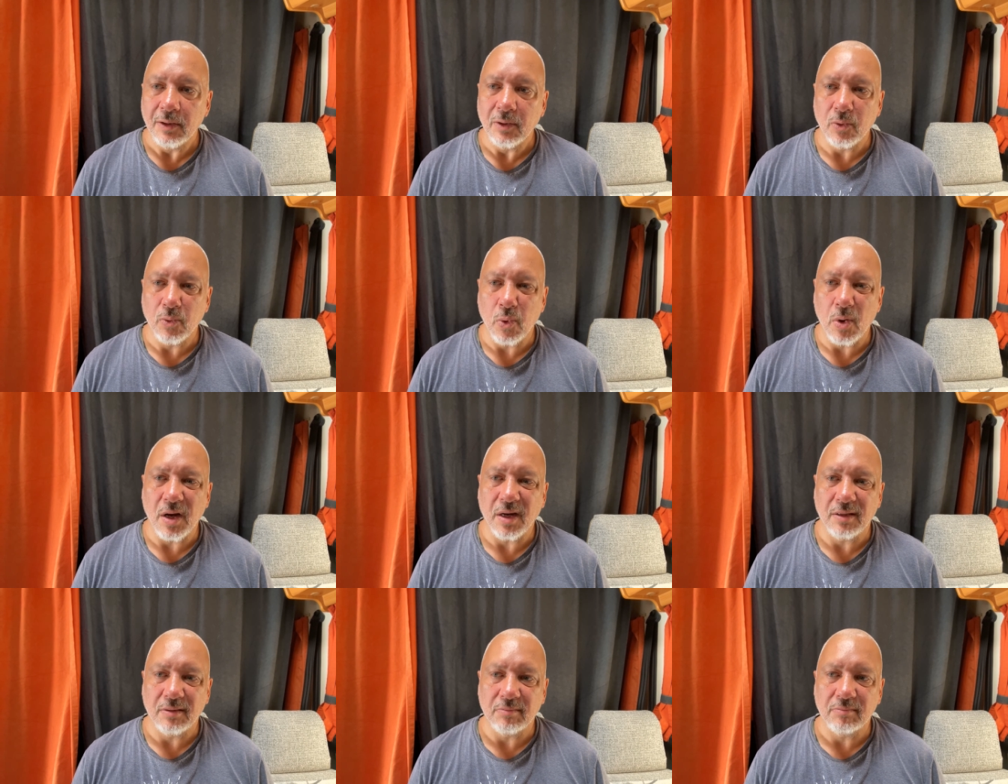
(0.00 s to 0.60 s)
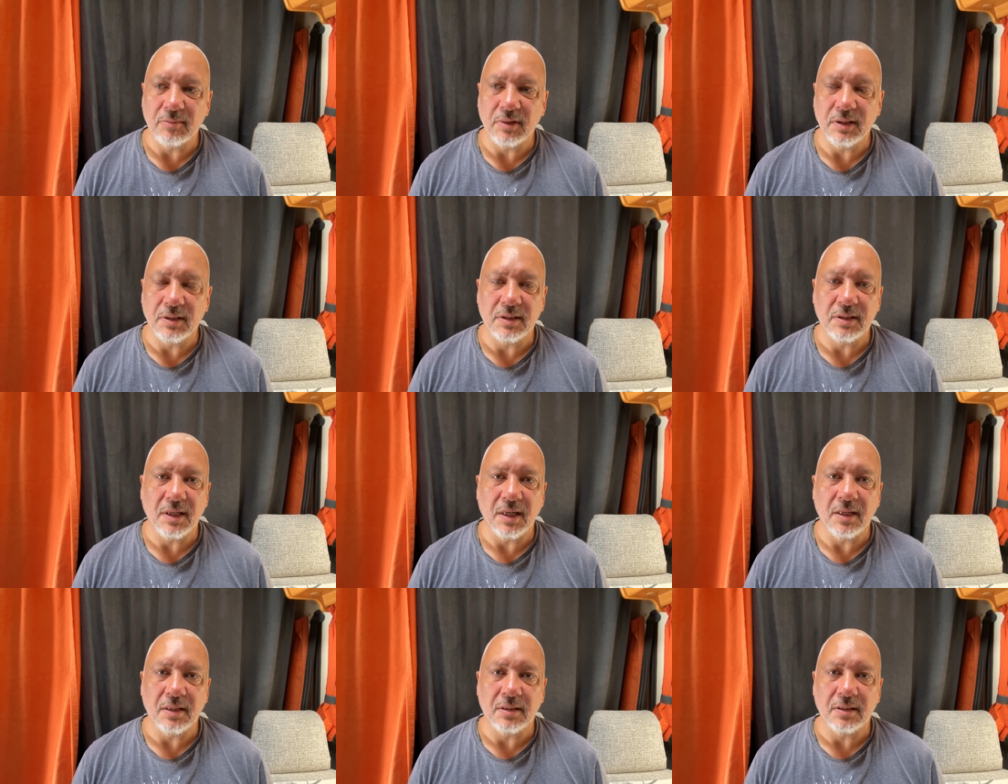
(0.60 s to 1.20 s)
quite
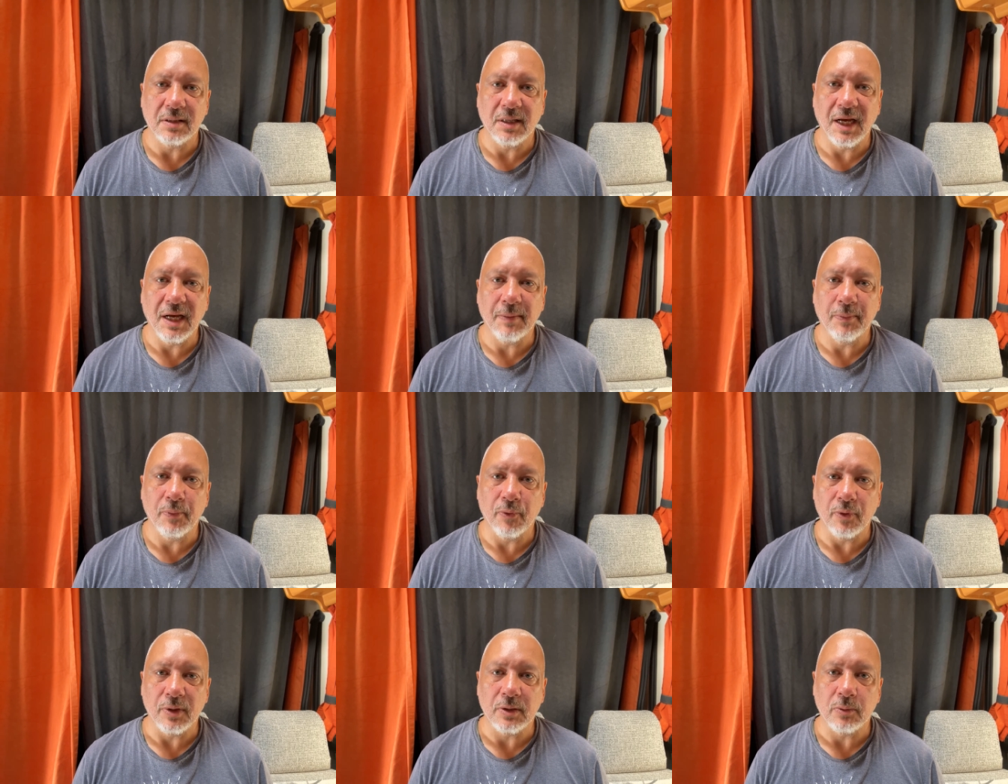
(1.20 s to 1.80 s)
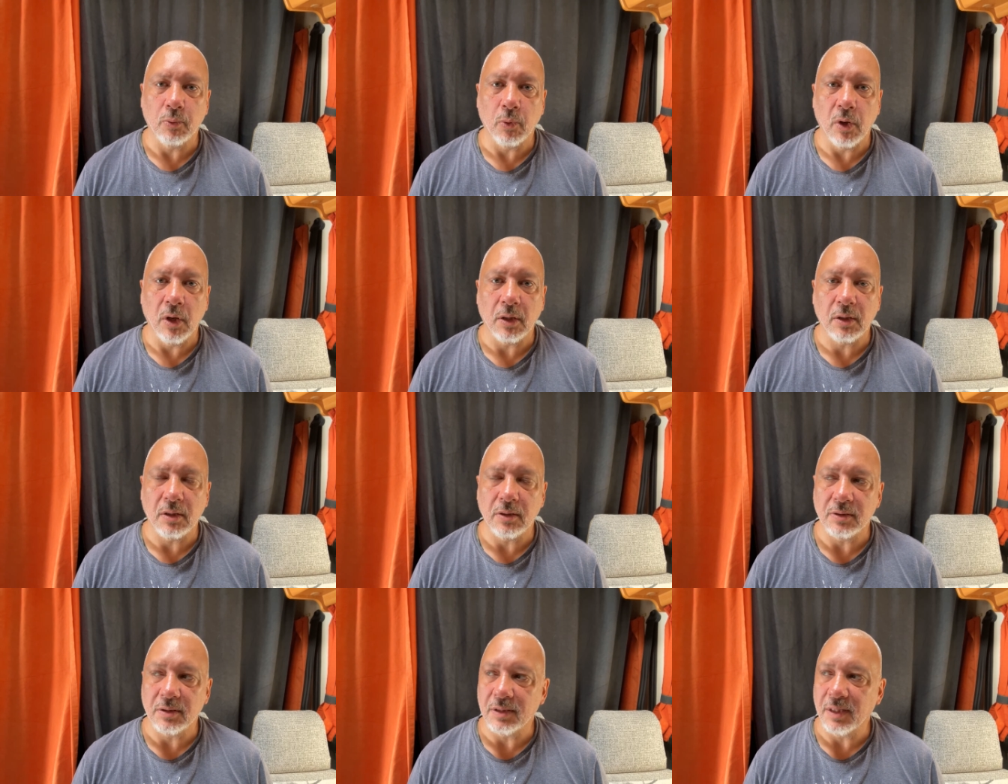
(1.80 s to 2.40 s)
intense laborious
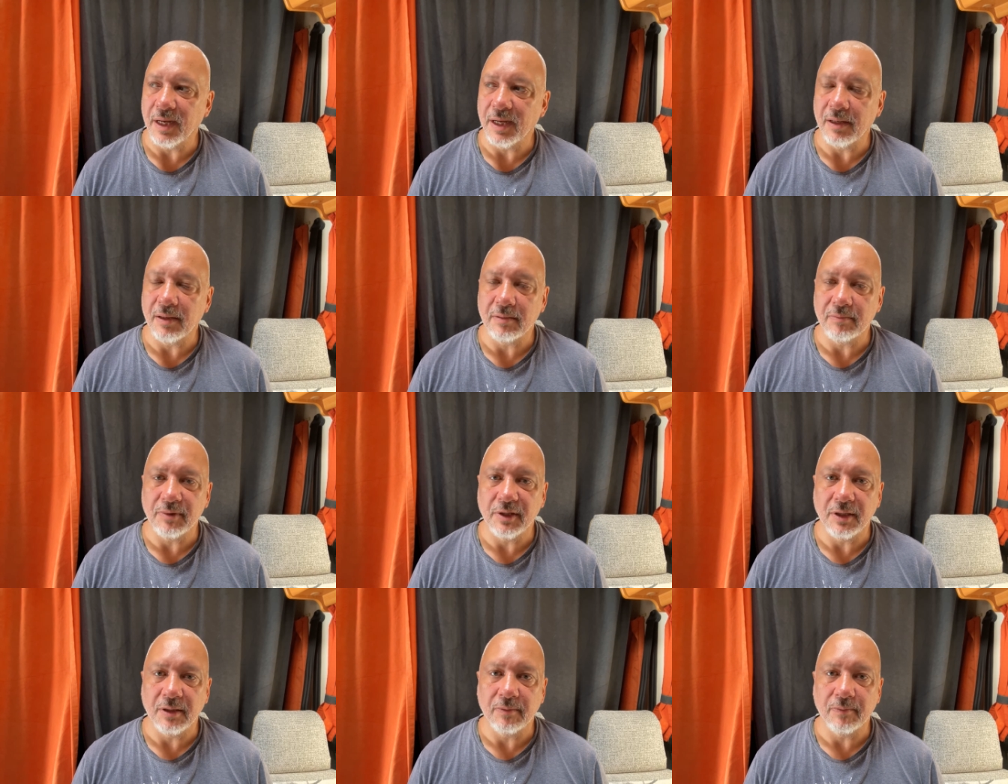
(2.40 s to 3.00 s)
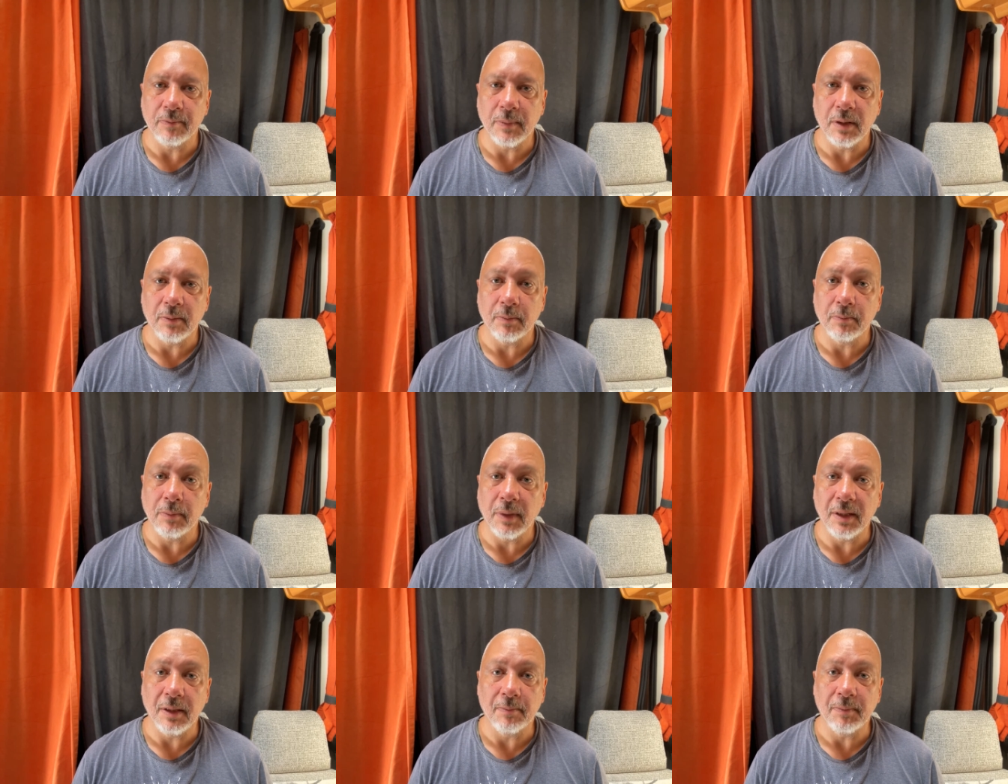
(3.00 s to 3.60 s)
work, because again, you know,
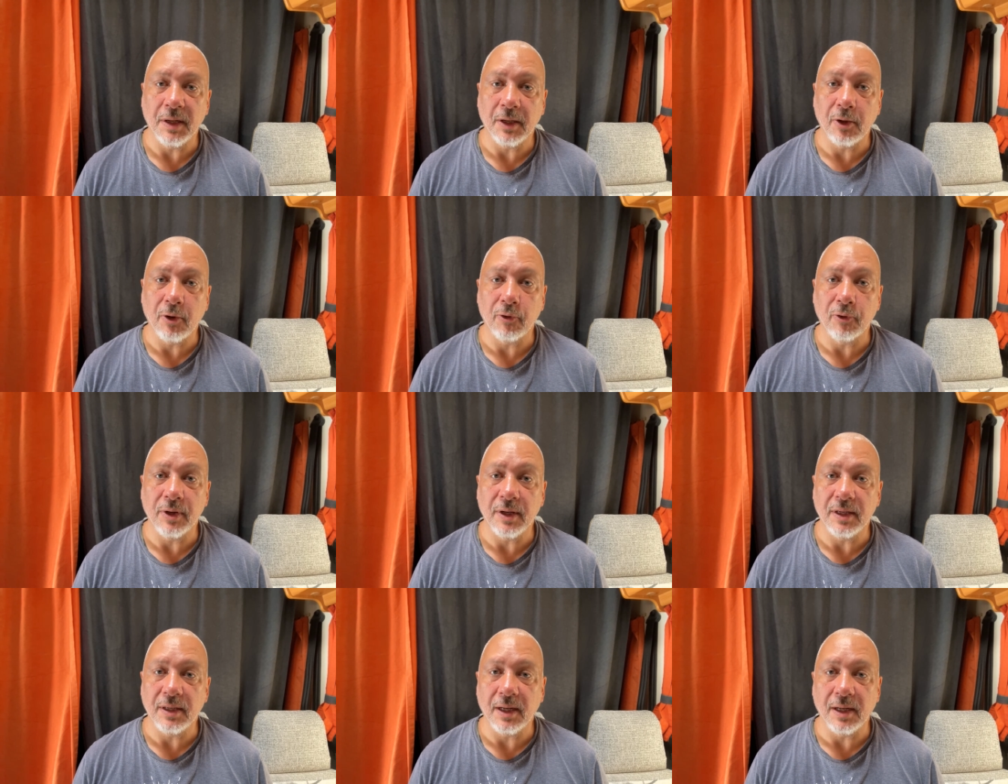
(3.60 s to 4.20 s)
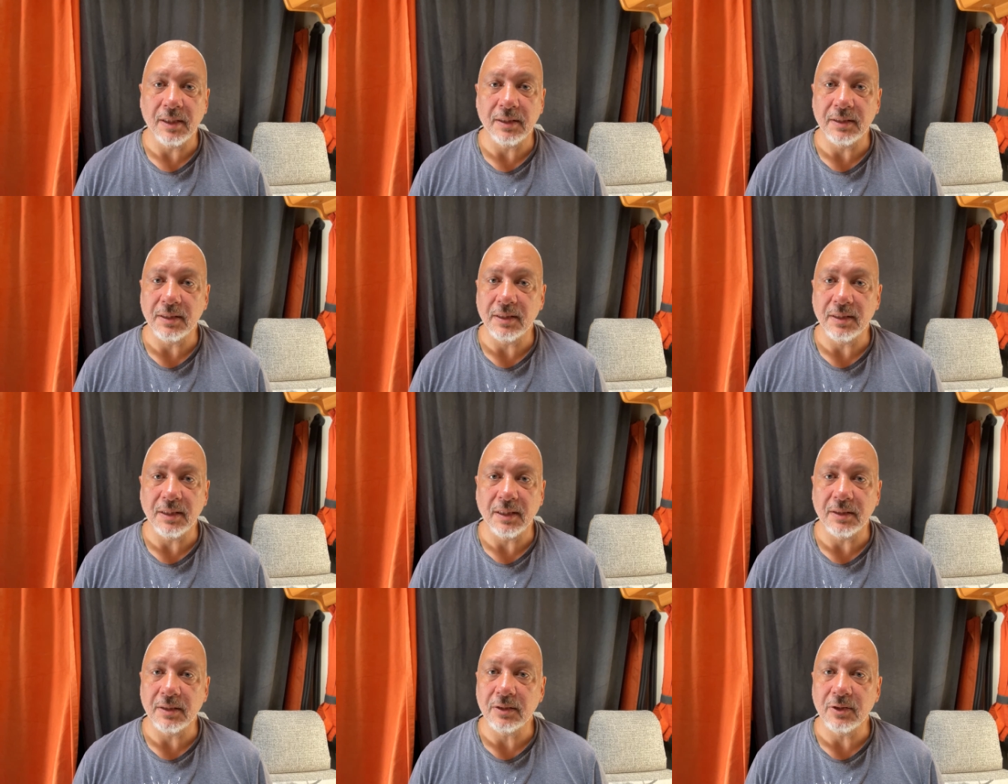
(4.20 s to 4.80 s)
in my career in IT,
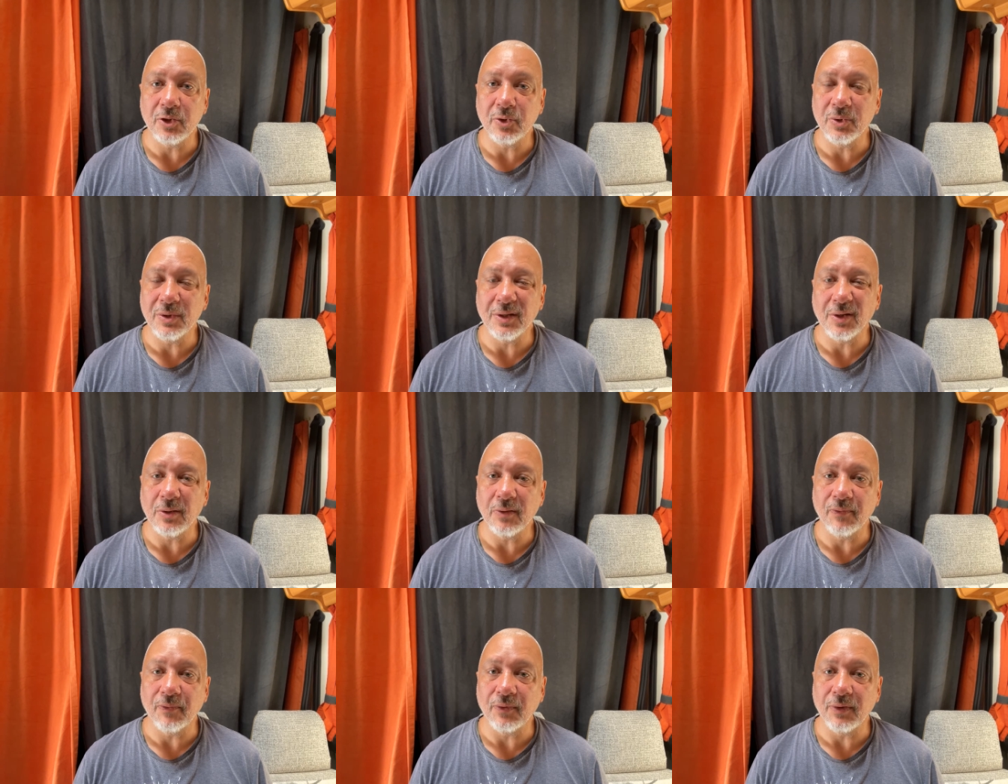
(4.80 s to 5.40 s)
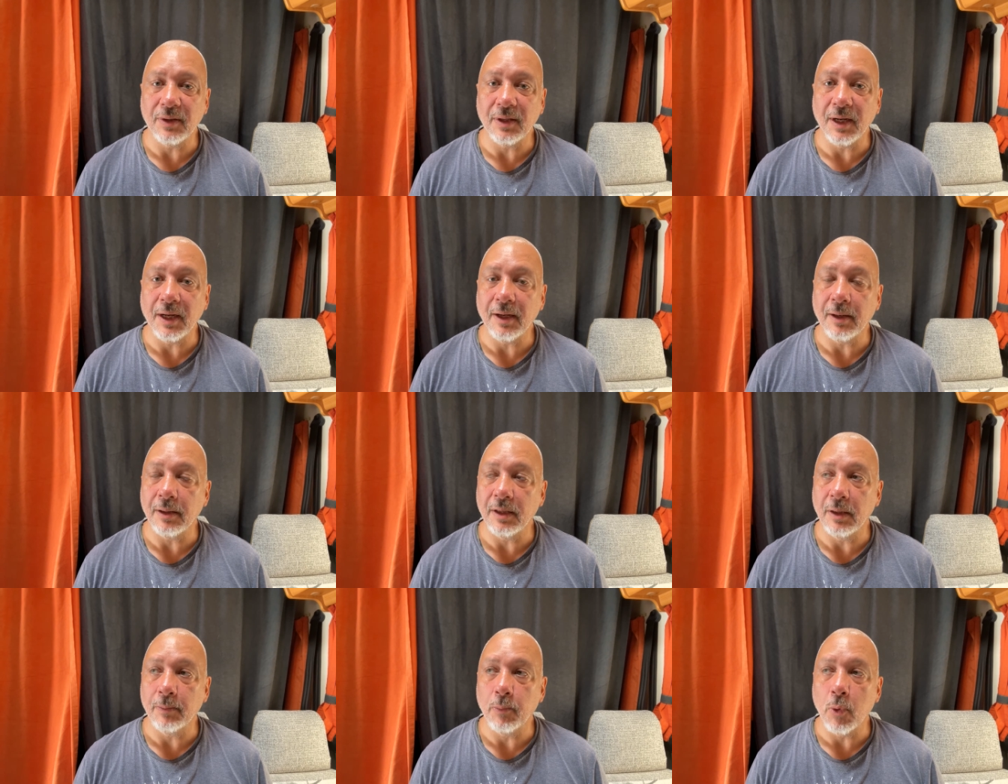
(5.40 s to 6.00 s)
I didn't do a lot of
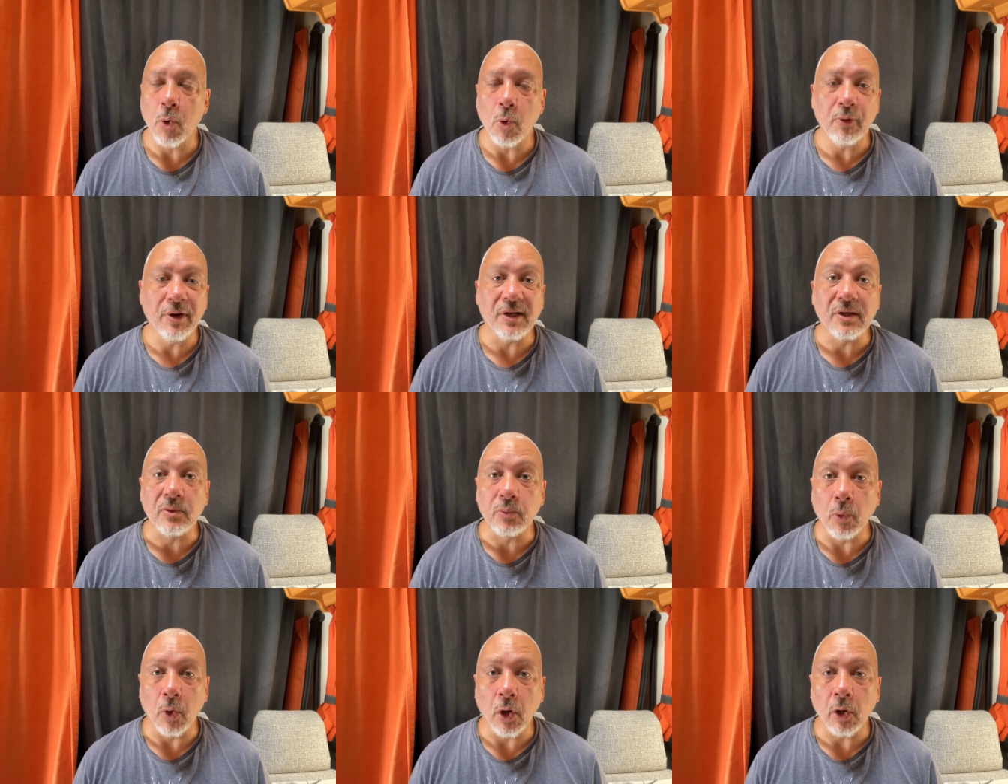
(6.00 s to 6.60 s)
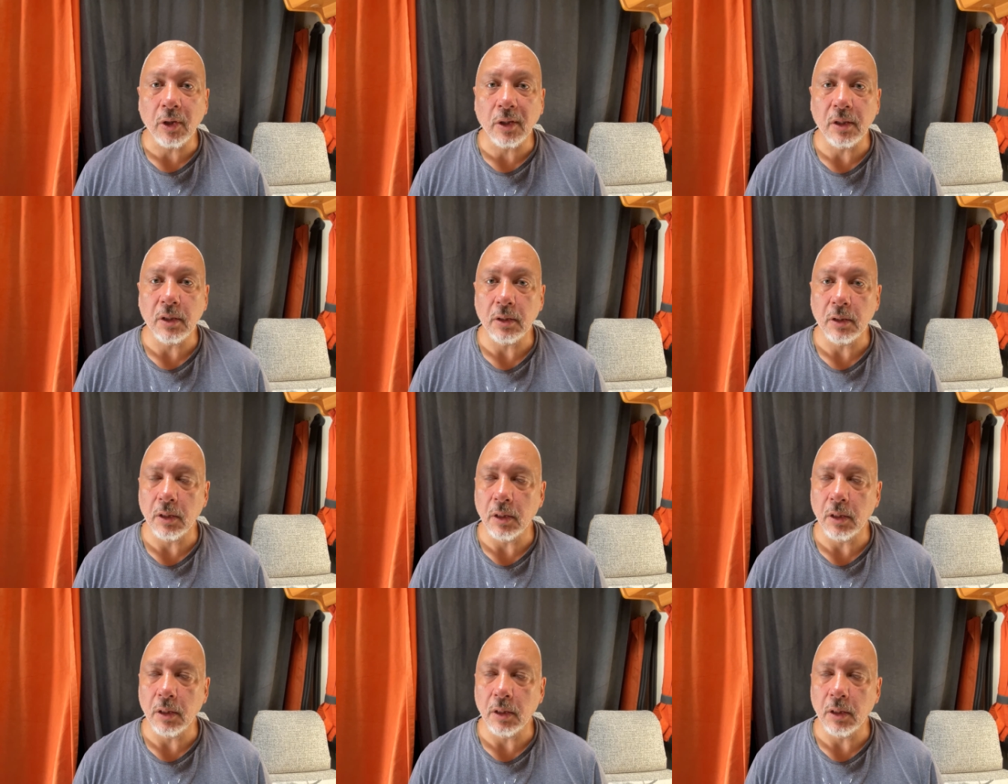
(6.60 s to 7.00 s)
laborious work.